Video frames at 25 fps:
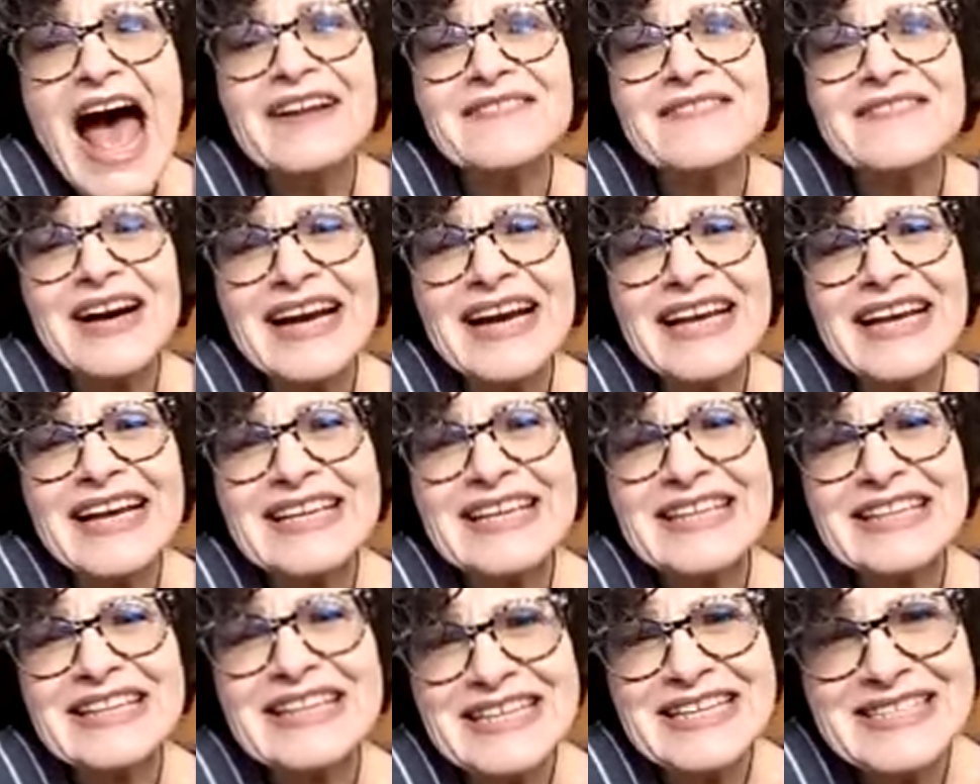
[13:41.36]
And
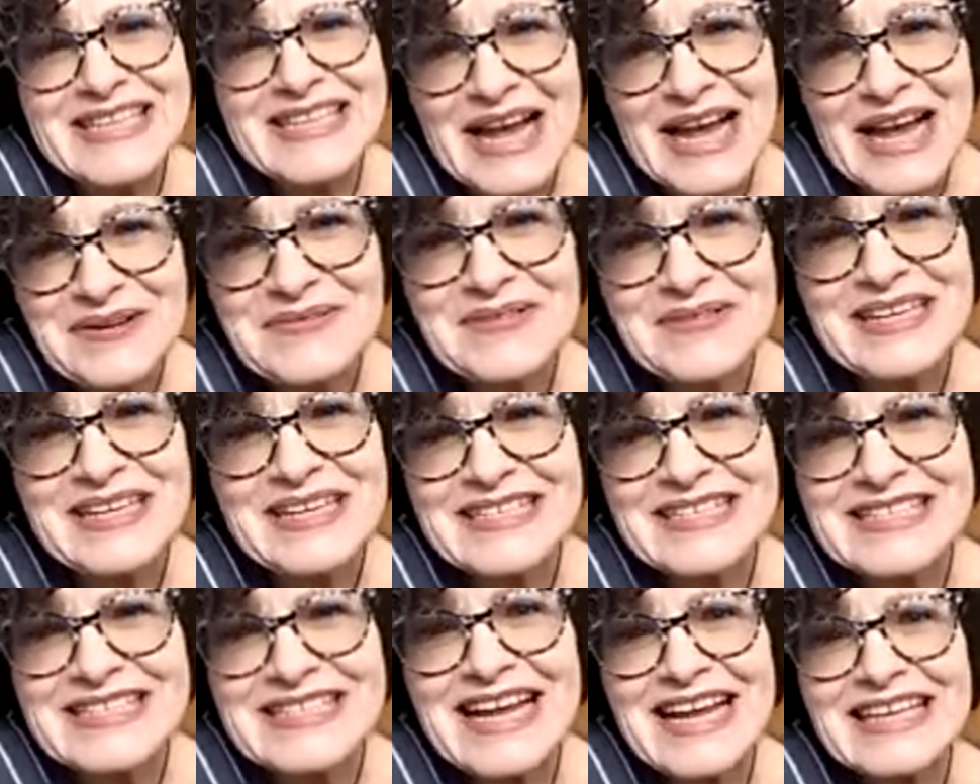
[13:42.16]
the second one
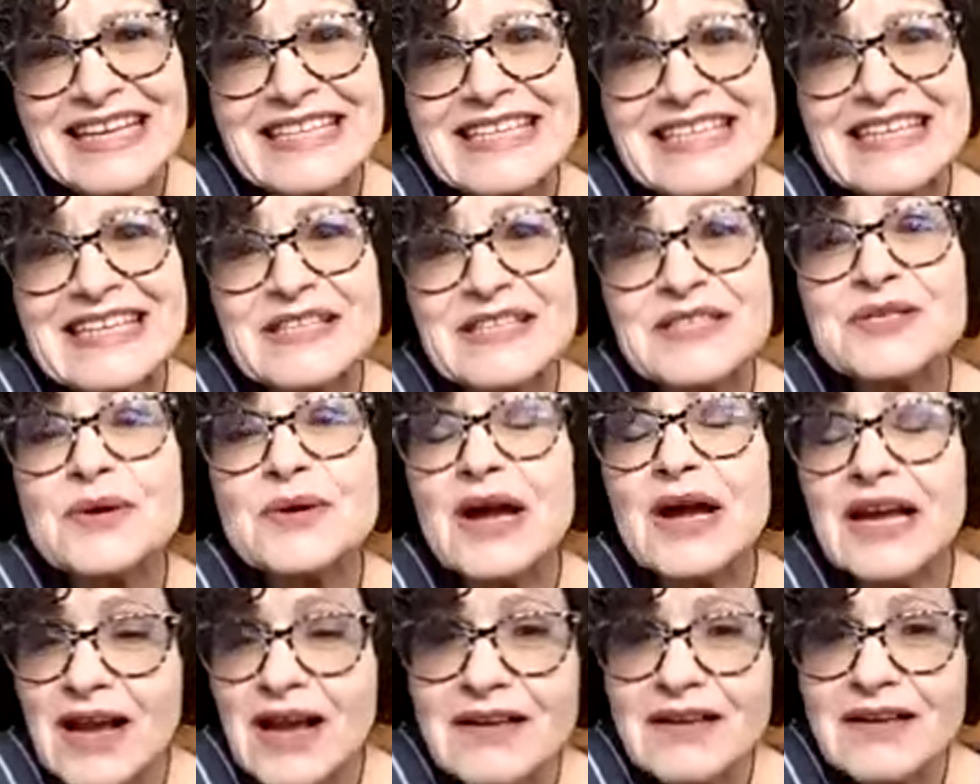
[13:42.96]
is 19. So
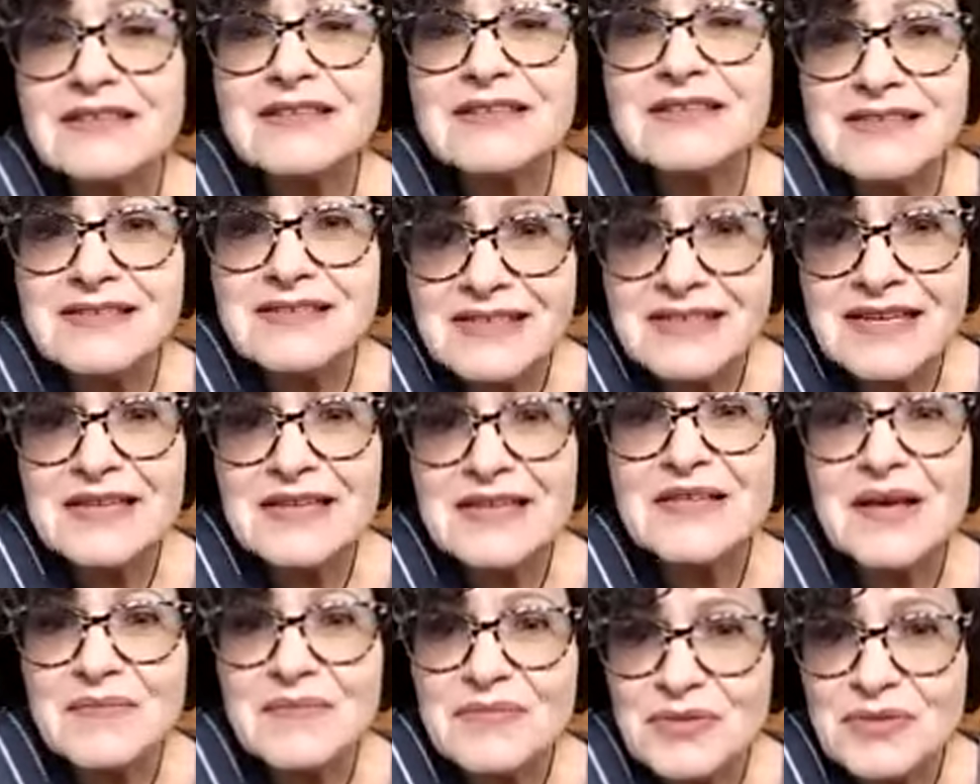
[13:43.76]
I got to see
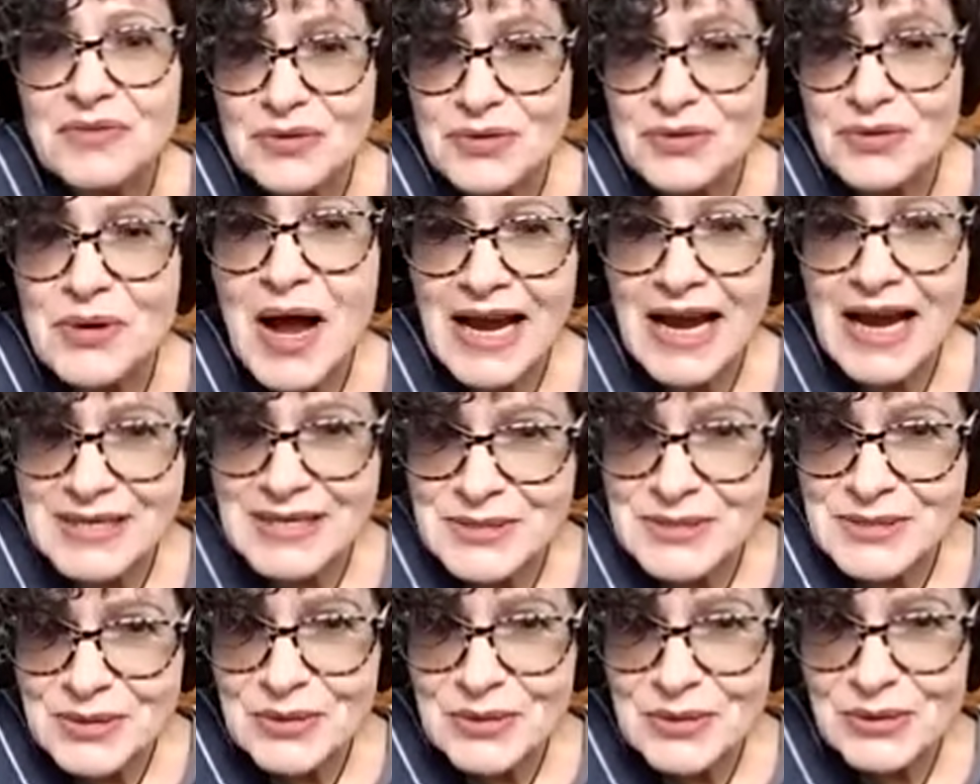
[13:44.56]
them through high
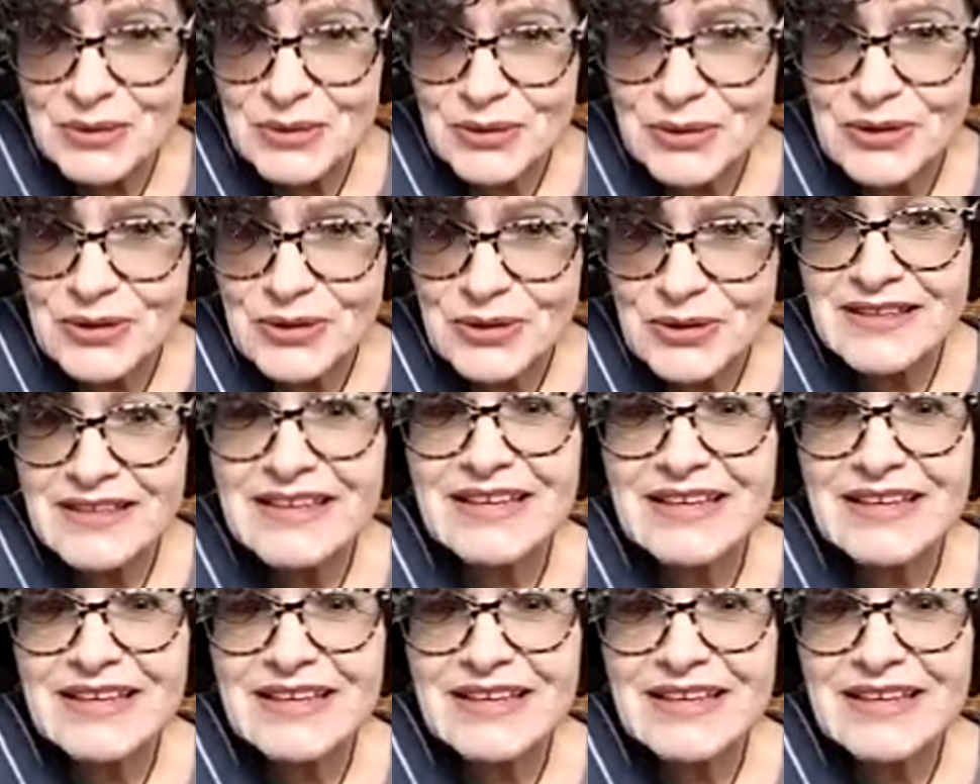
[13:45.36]
school,